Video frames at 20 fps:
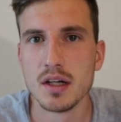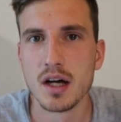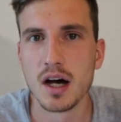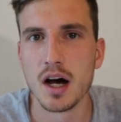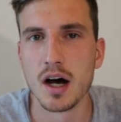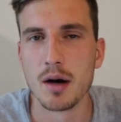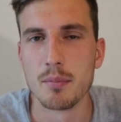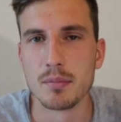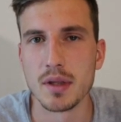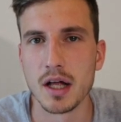
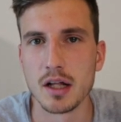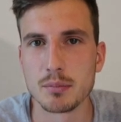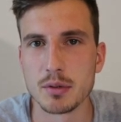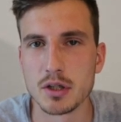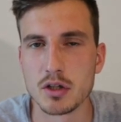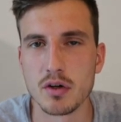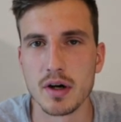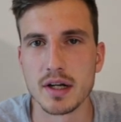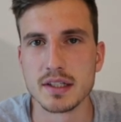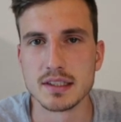That would
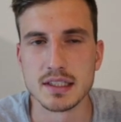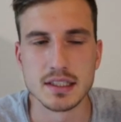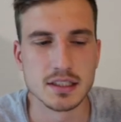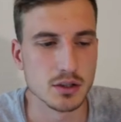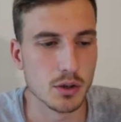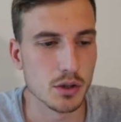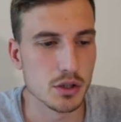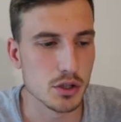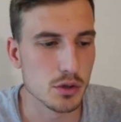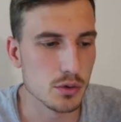be crazy.
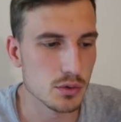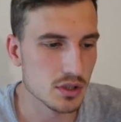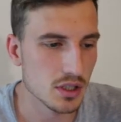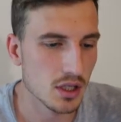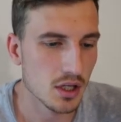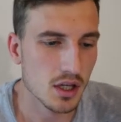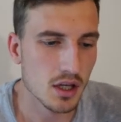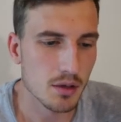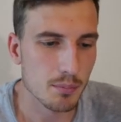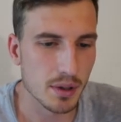So I use
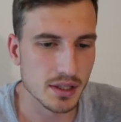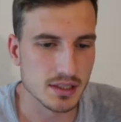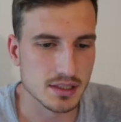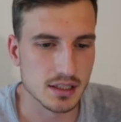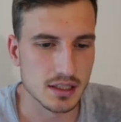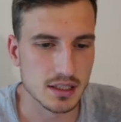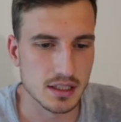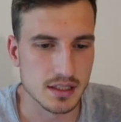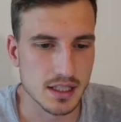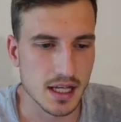
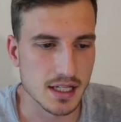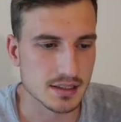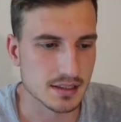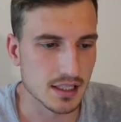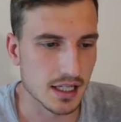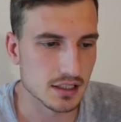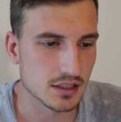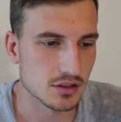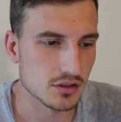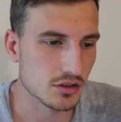basically their
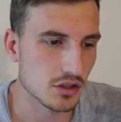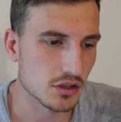stats,